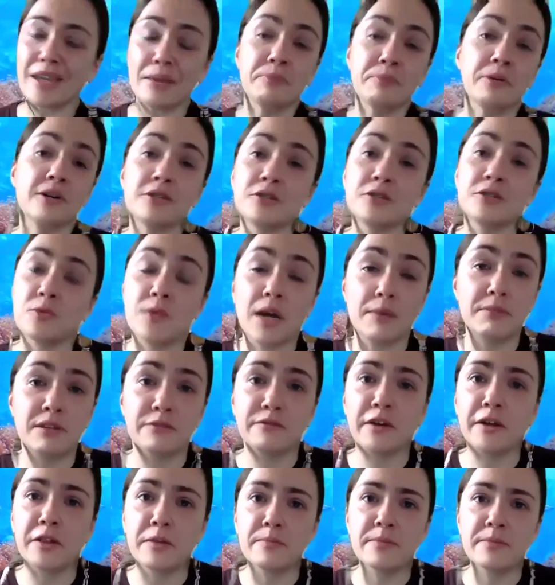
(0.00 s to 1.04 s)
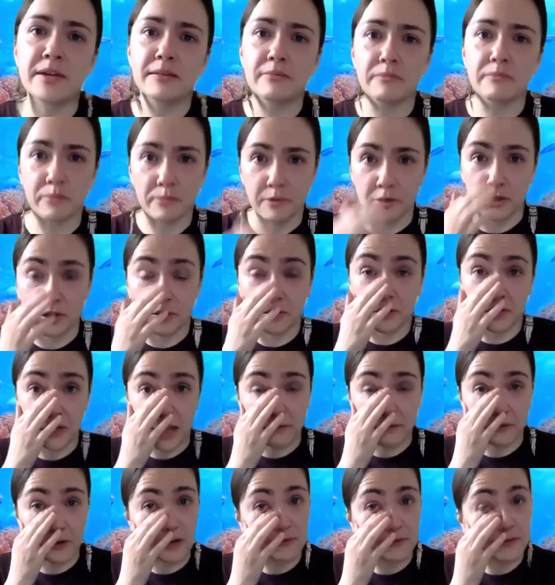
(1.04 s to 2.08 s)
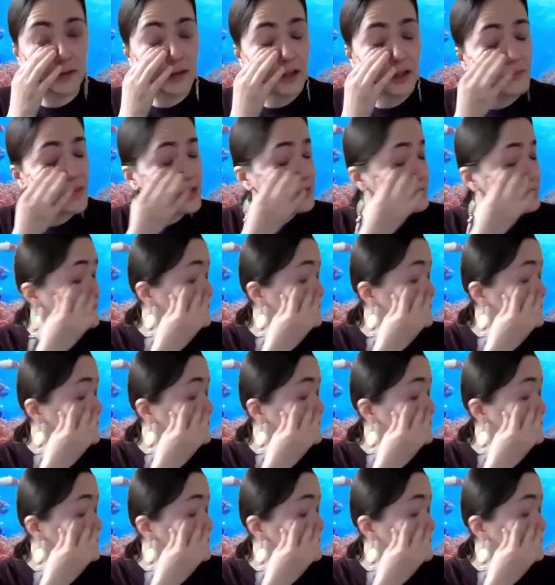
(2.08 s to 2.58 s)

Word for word: pursue web development, pursue software development,